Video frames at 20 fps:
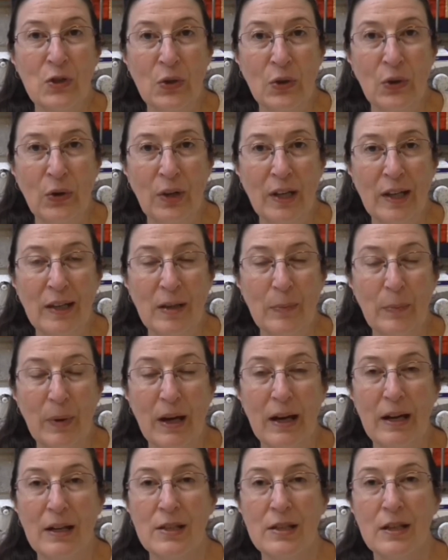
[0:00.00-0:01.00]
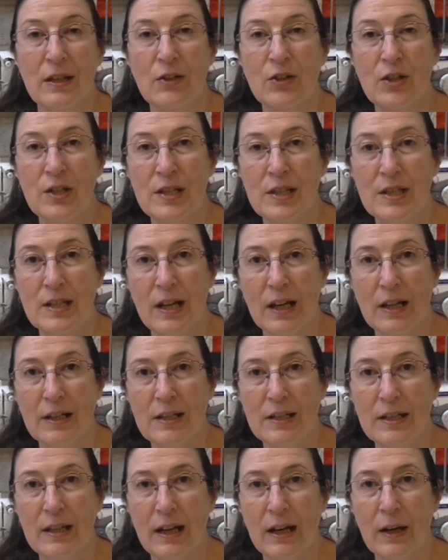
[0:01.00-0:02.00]
taught in the past that are just
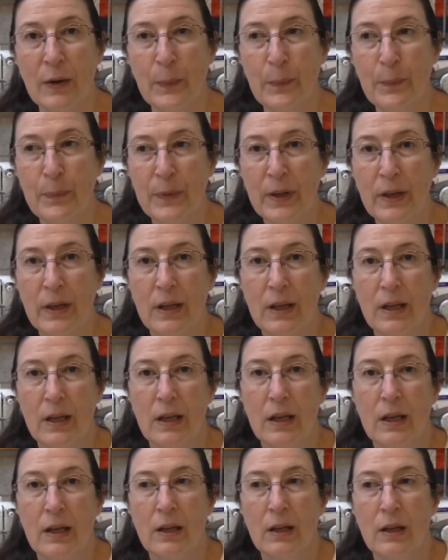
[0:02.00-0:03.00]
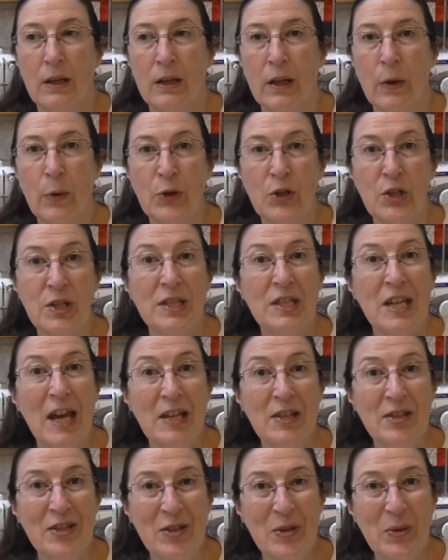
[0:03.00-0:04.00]
starting out, they were just
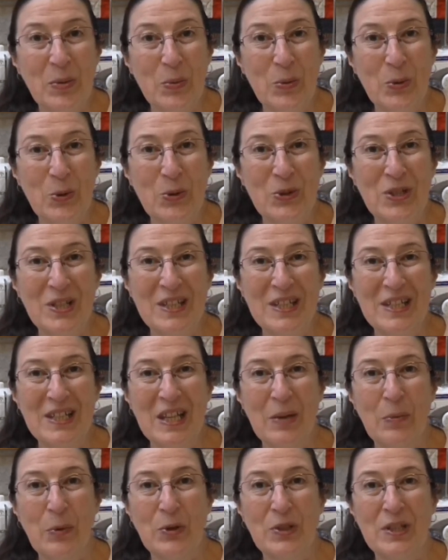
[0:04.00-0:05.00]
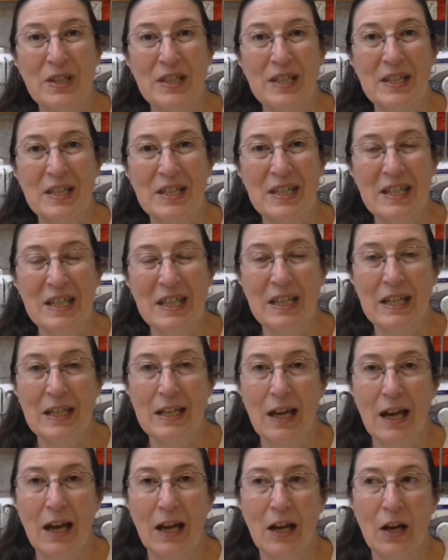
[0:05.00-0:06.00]
testing the waters. They wanted to
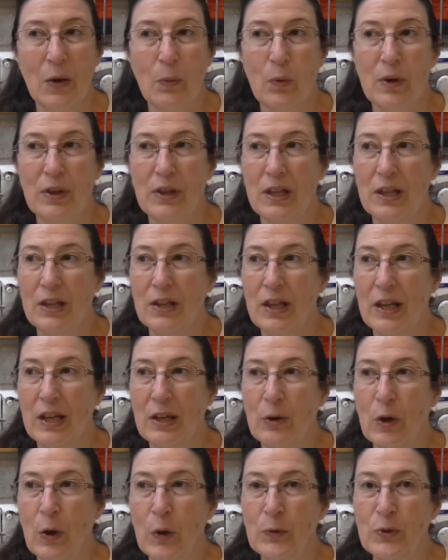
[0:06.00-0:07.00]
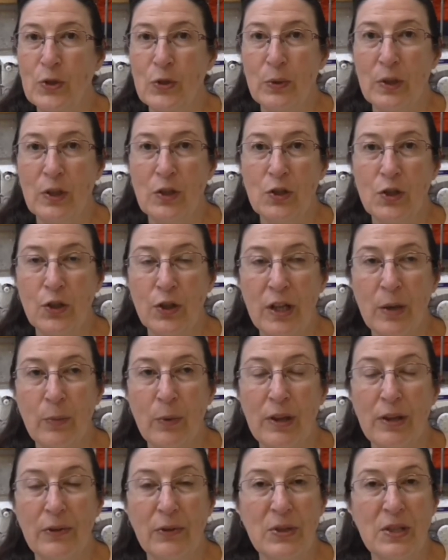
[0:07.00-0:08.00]
see um, whether they're going to enjoy it,
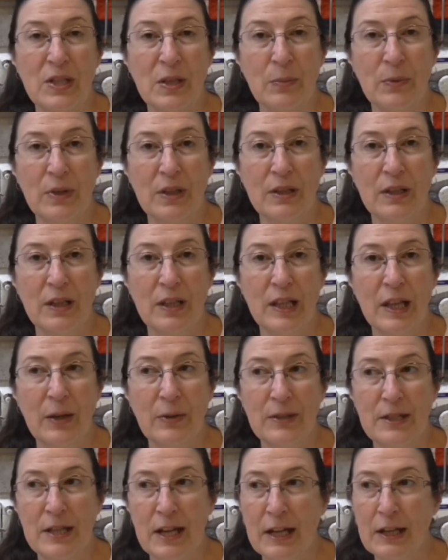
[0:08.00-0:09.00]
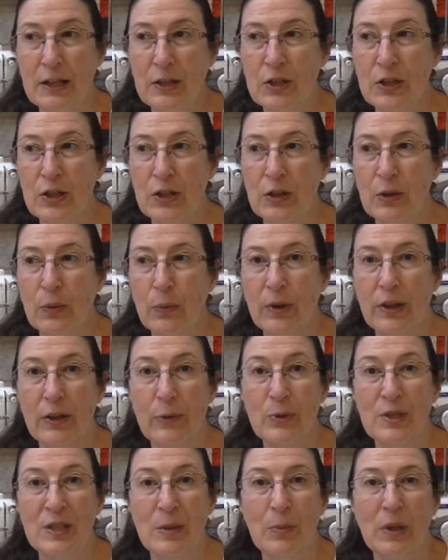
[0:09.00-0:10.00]
whether it was something that they'd take to, whether
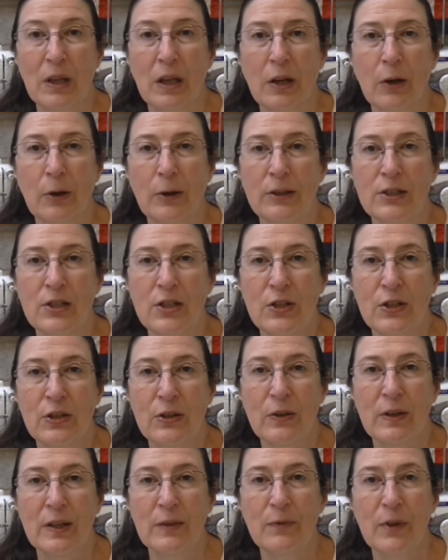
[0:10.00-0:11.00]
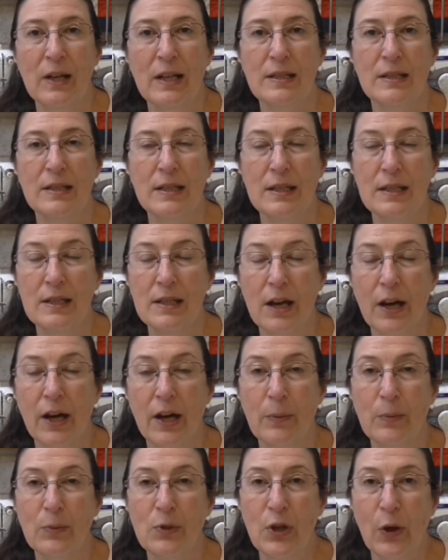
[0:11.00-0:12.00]
it was something they're going to invest in
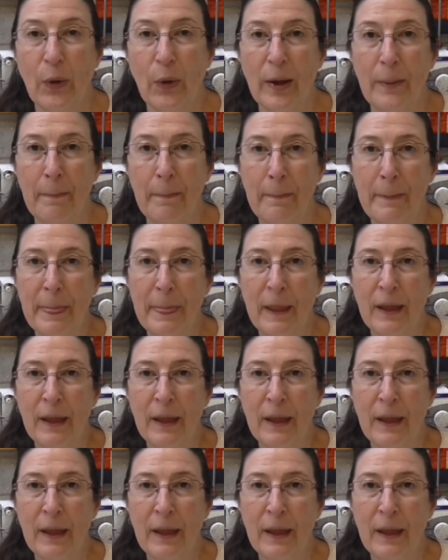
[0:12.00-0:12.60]
time doing.